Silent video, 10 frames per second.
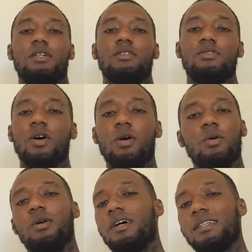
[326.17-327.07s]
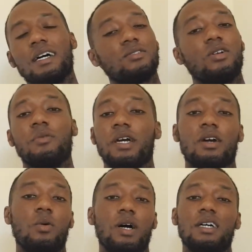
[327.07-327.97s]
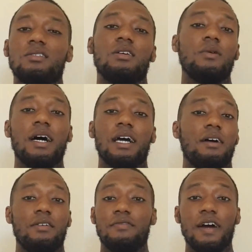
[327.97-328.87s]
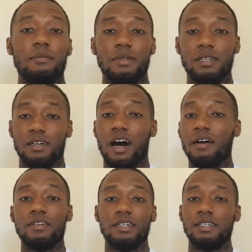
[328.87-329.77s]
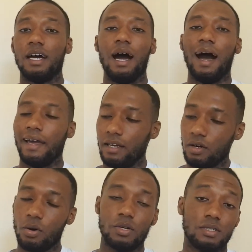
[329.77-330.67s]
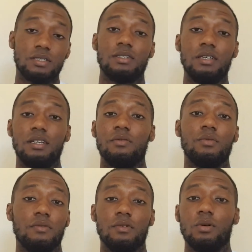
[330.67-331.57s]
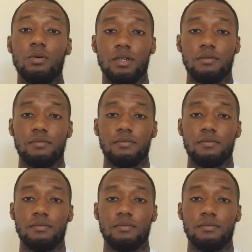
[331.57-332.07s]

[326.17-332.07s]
So that's the only way it could work. That's the only way I could have a family. Other than that, I ain't coexisting and living with no one.